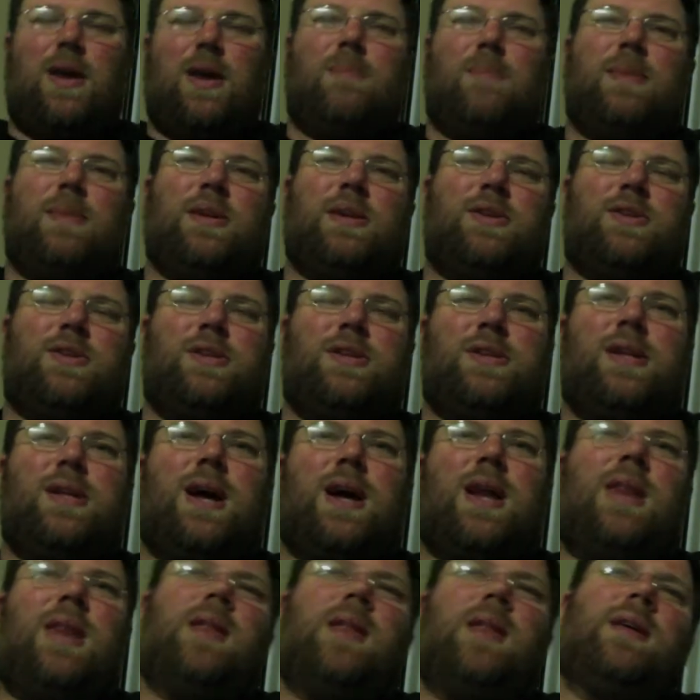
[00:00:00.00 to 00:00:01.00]
I mean, she's
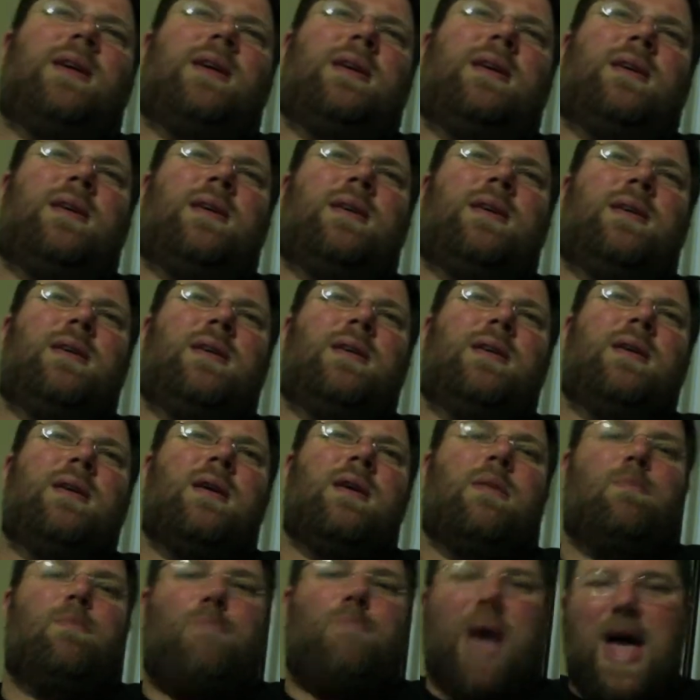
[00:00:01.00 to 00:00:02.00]
not
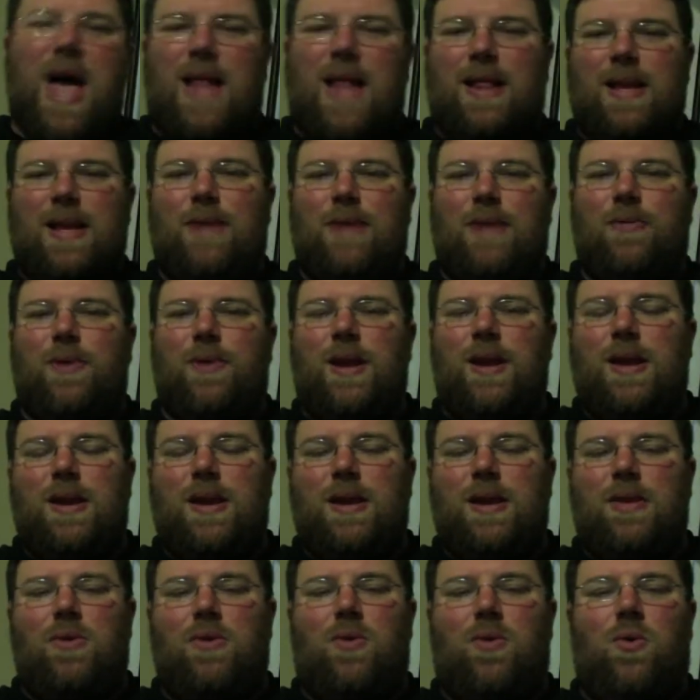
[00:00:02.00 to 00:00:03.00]
badly
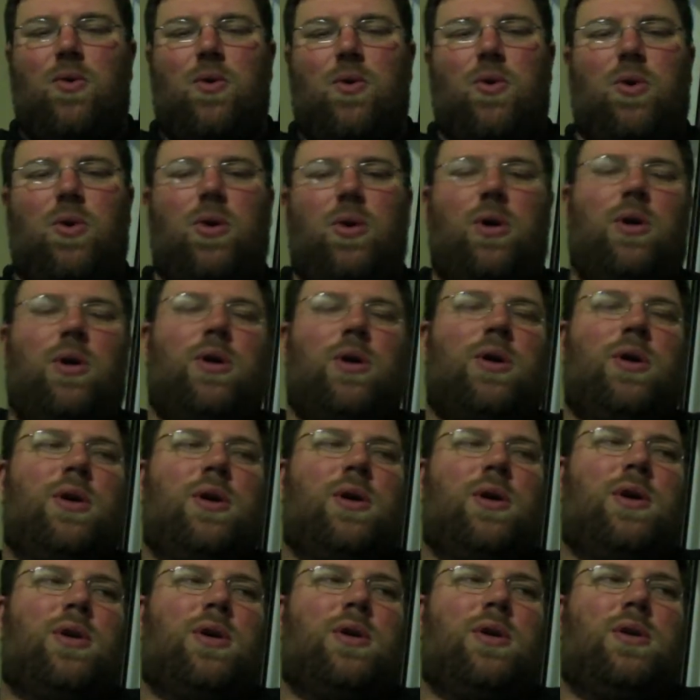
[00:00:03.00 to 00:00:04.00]
written or
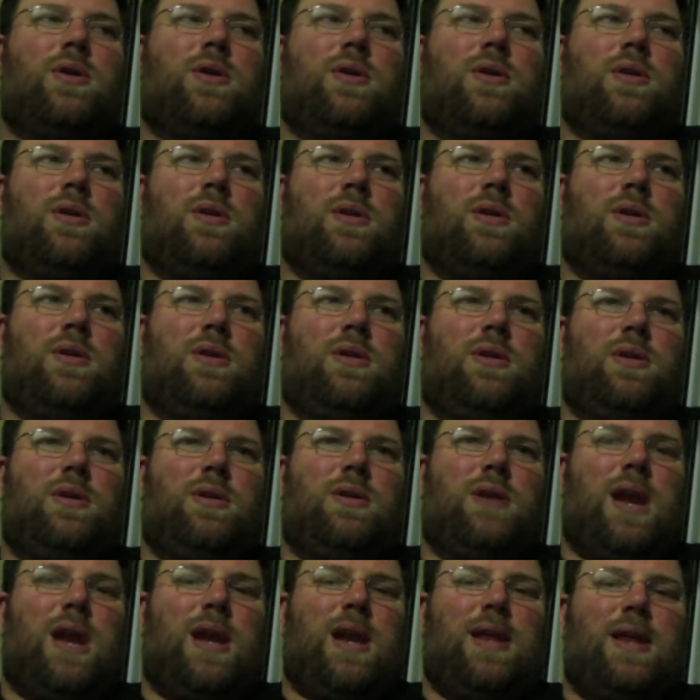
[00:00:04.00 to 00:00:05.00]

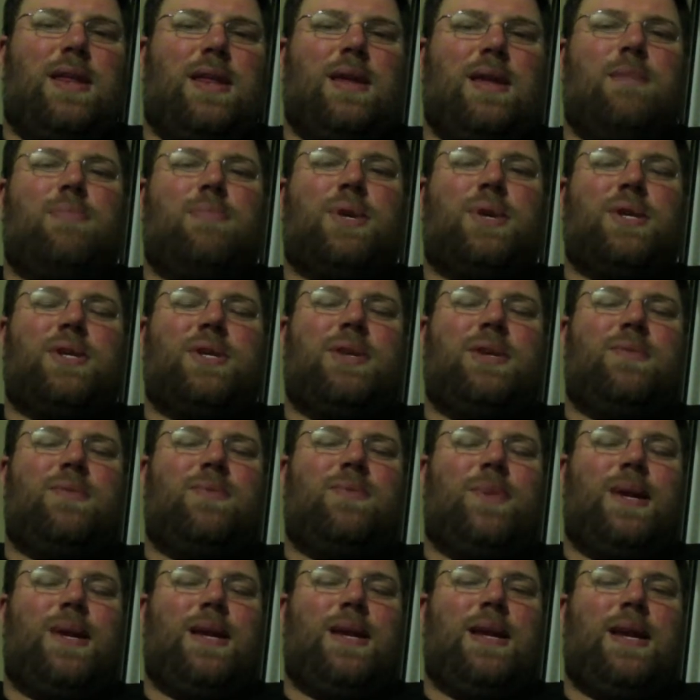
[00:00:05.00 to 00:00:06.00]
anything, but she
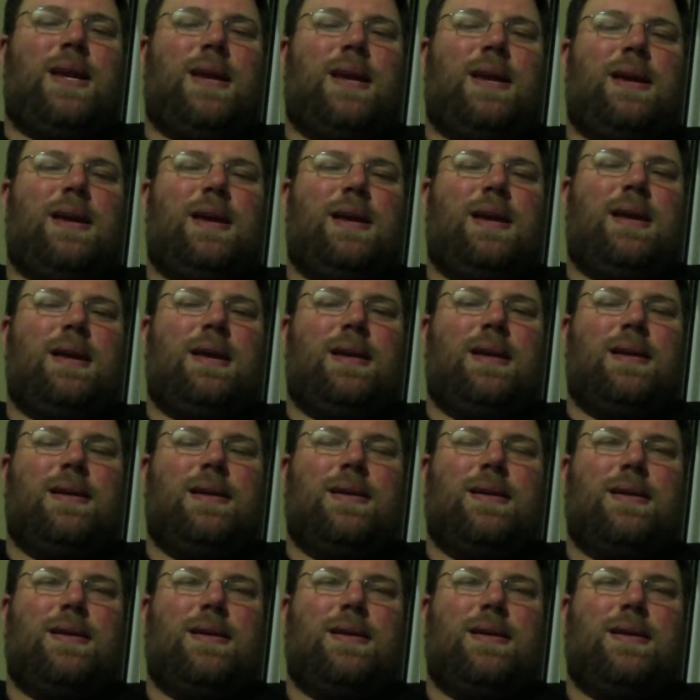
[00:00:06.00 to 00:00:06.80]
really,